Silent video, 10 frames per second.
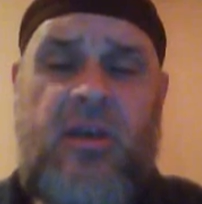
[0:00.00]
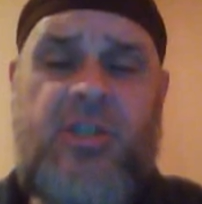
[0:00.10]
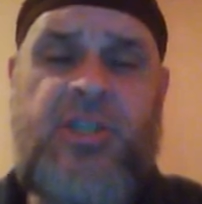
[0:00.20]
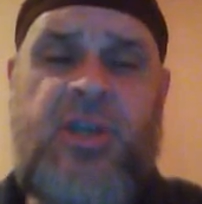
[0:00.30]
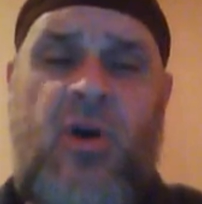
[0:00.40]

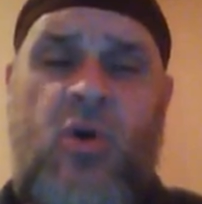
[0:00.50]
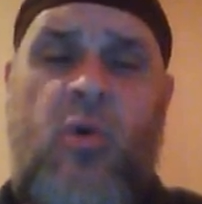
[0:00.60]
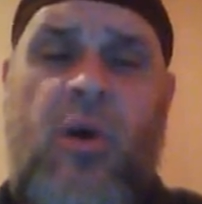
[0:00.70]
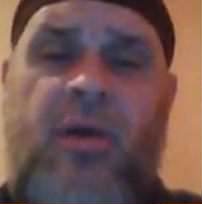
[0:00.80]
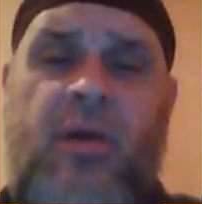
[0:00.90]

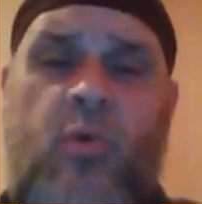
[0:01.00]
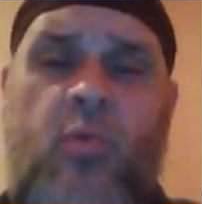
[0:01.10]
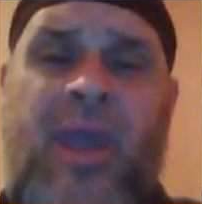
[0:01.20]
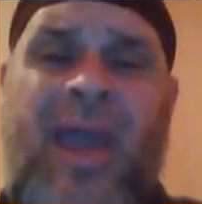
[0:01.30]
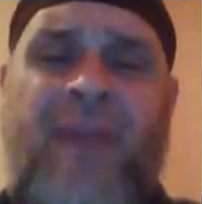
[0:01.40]
So
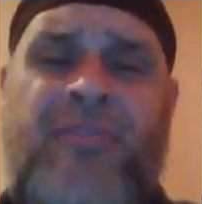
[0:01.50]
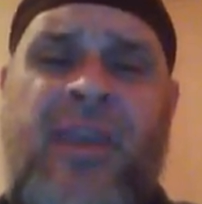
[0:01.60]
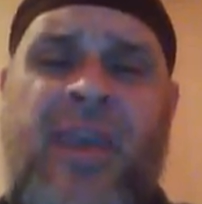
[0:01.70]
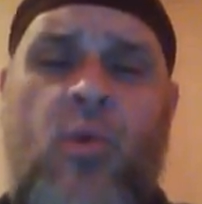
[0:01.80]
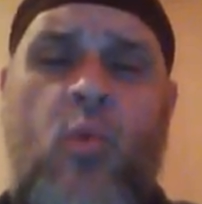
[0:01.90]
we have to
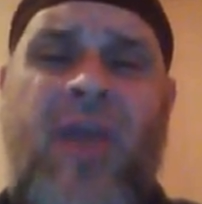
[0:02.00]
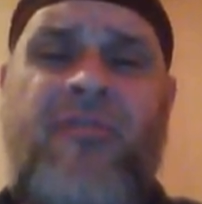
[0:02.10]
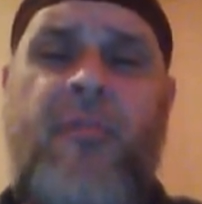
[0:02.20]
get away